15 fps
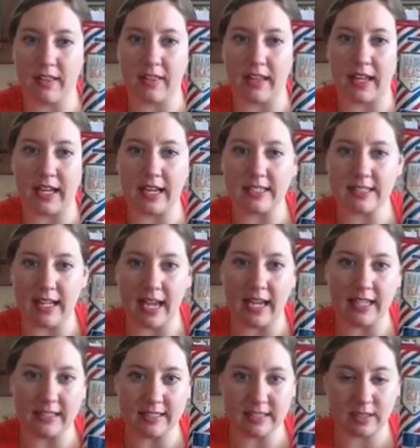They
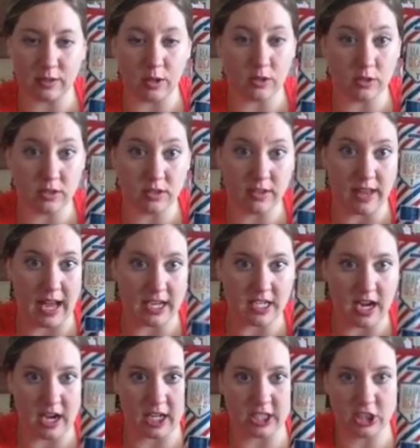say it's close to that
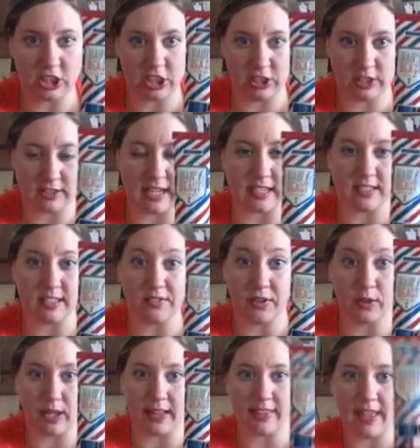Derek Jeter scent, if
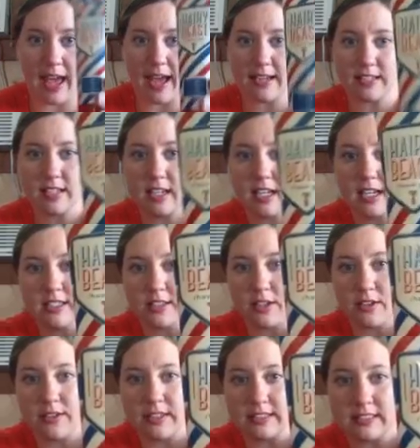you like that.
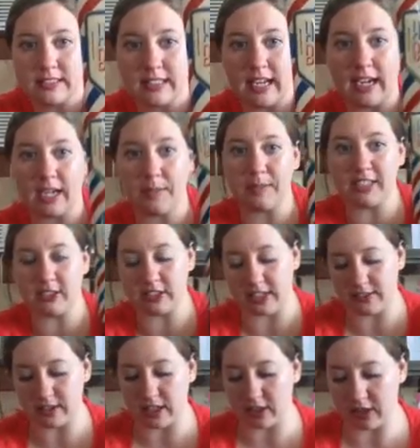So this is the Hairy Beast
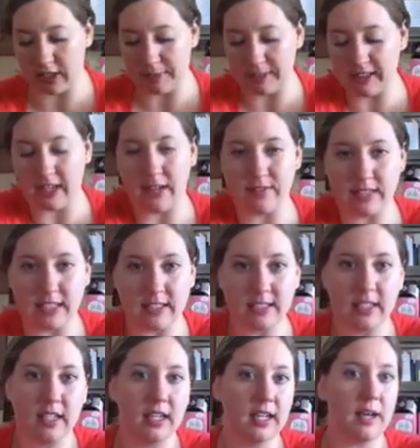Shave Gel. Jeremy loves
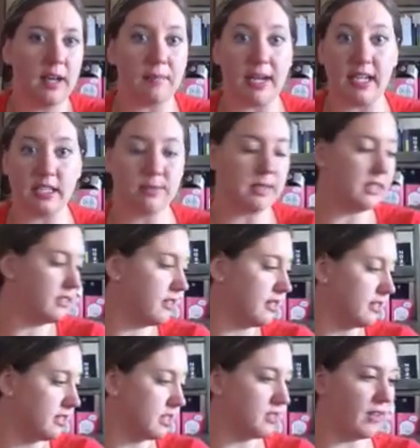it. My husband,
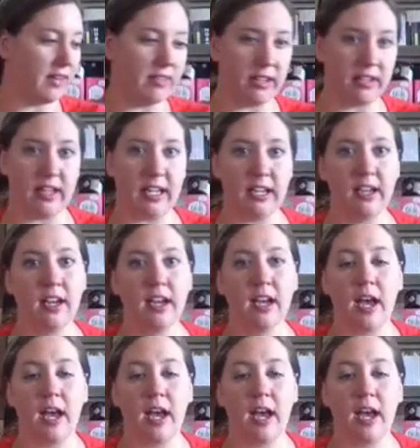that's his favorite thing.